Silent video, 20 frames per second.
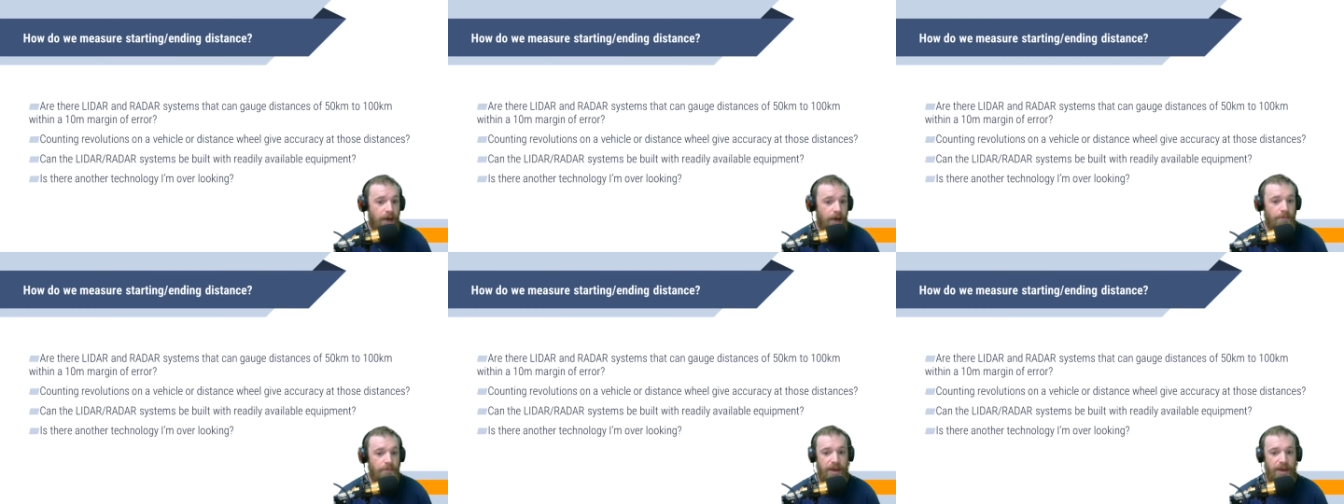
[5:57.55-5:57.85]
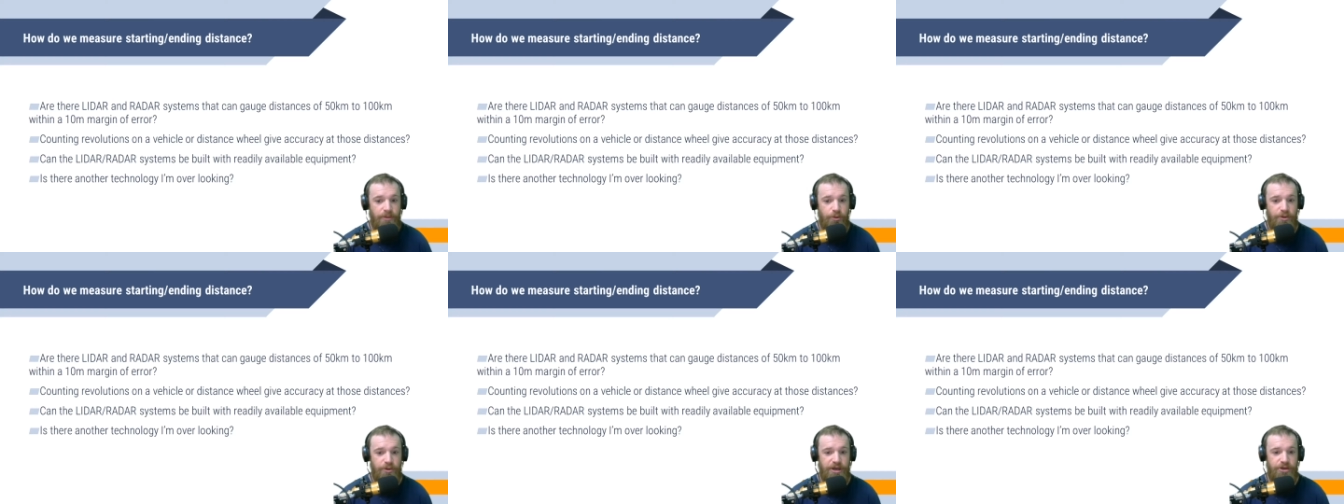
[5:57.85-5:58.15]

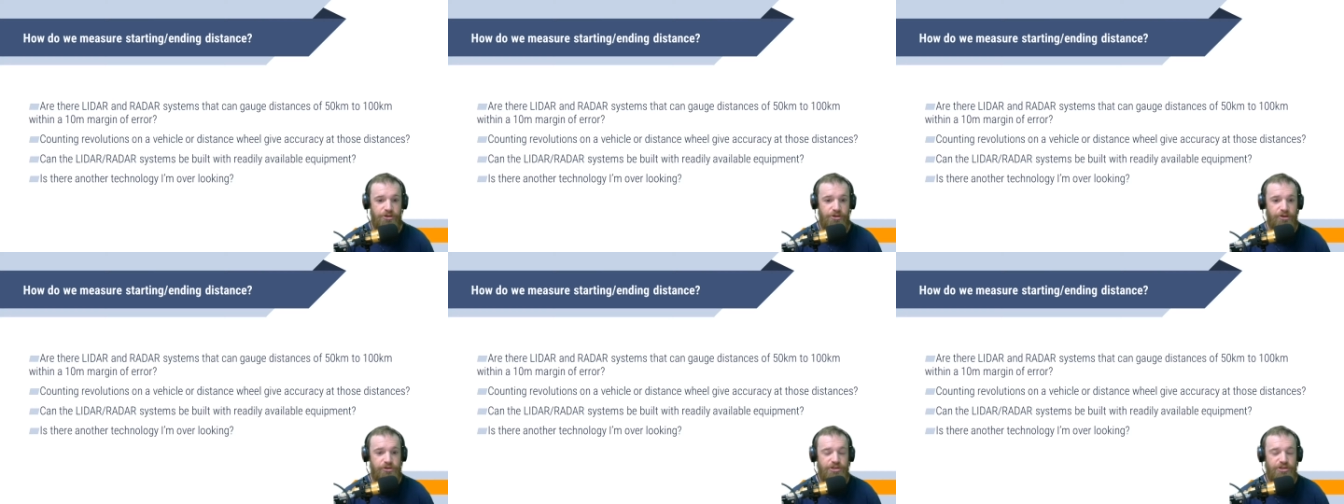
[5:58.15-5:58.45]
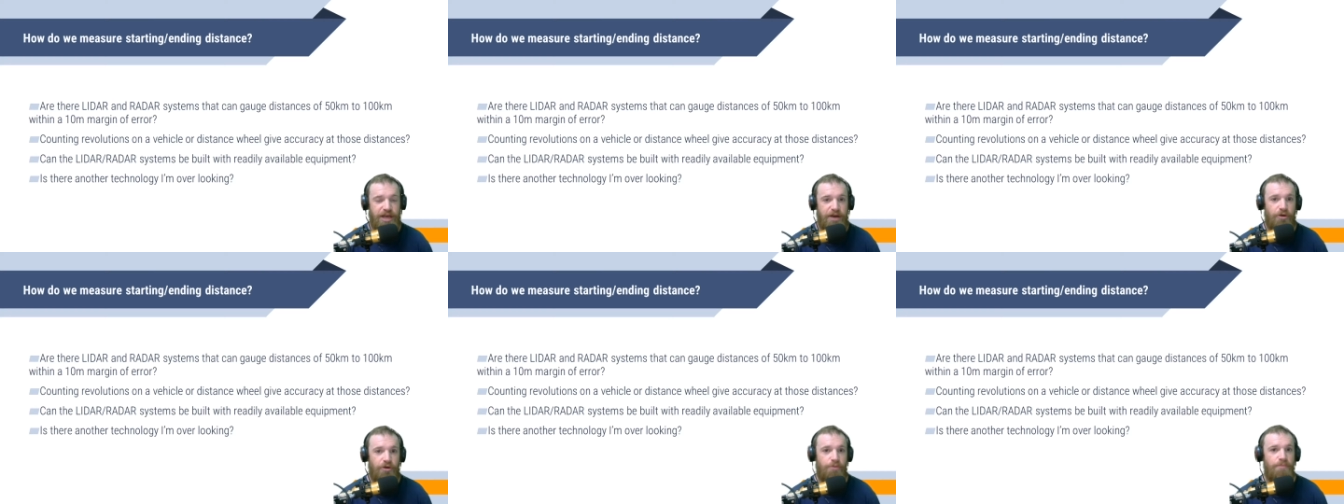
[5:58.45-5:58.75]
maybe we could use
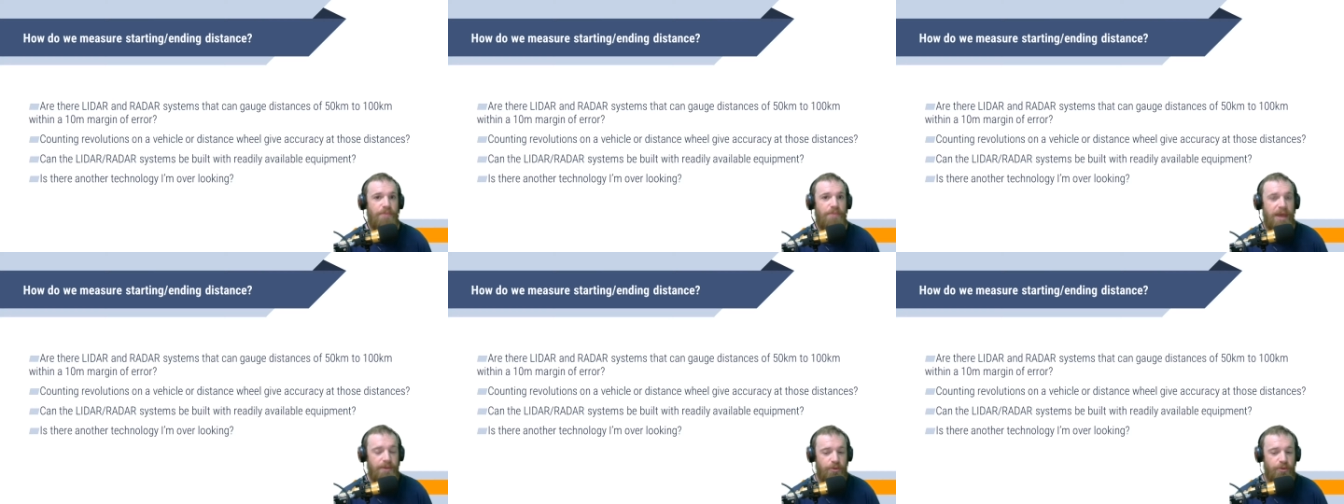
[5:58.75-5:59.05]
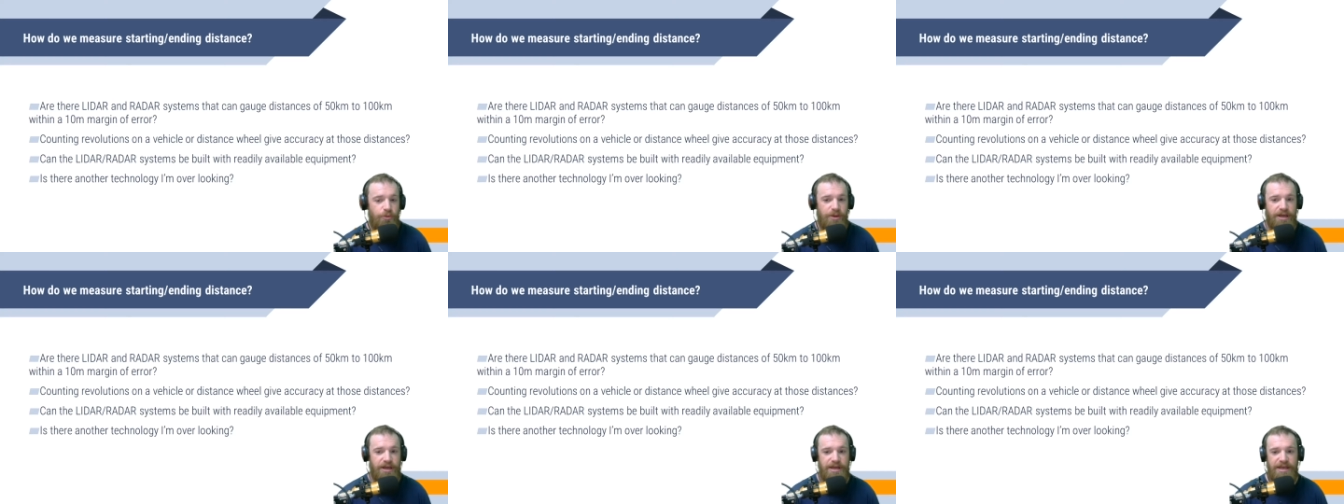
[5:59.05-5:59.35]
that, or maybe
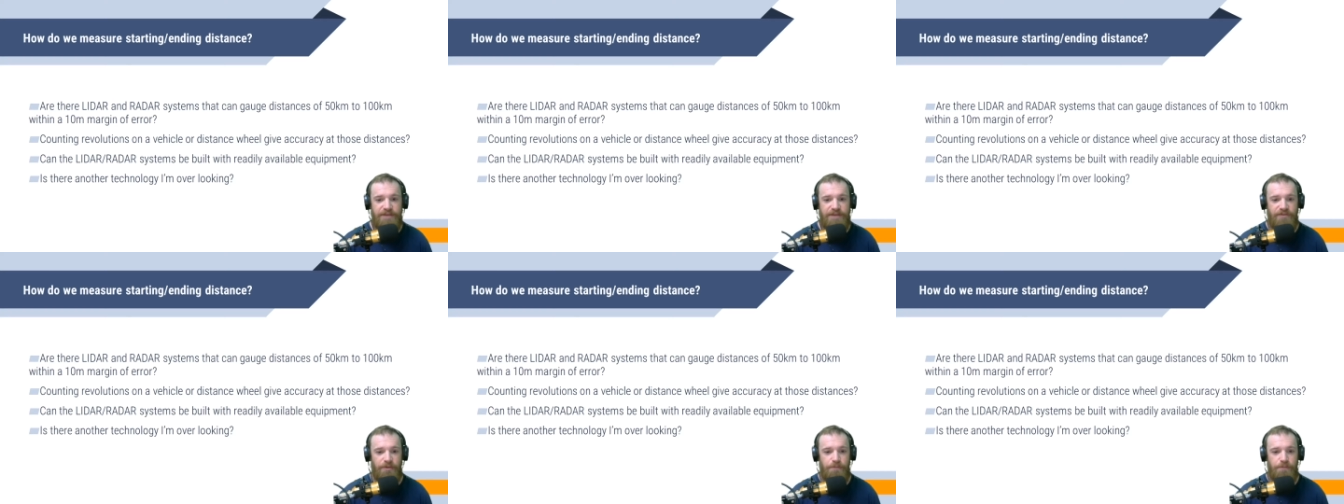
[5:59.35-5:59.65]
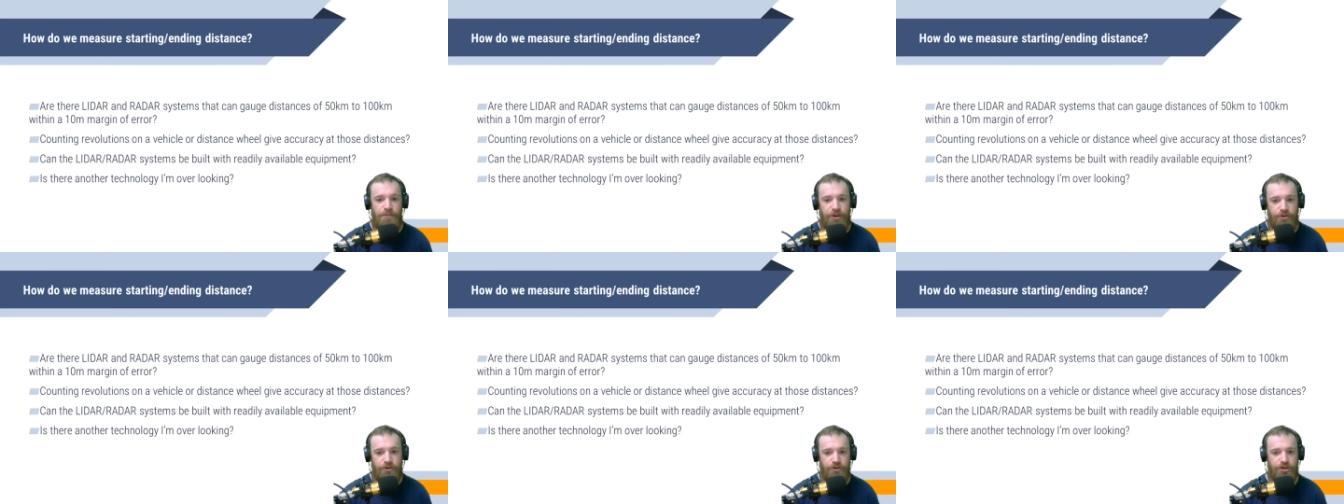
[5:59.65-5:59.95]
we could even
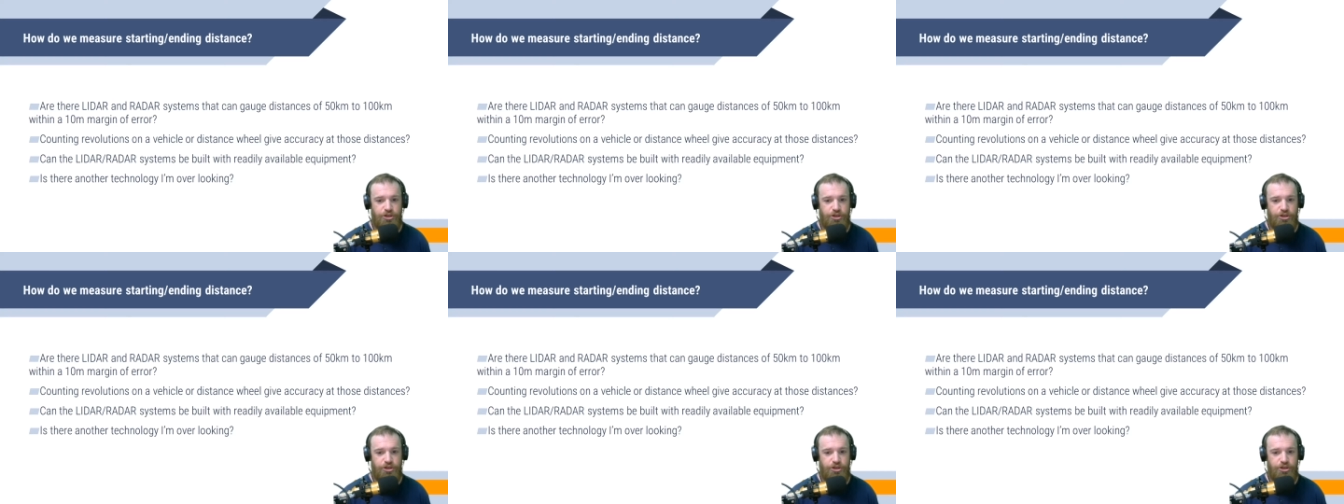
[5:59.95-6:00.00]
build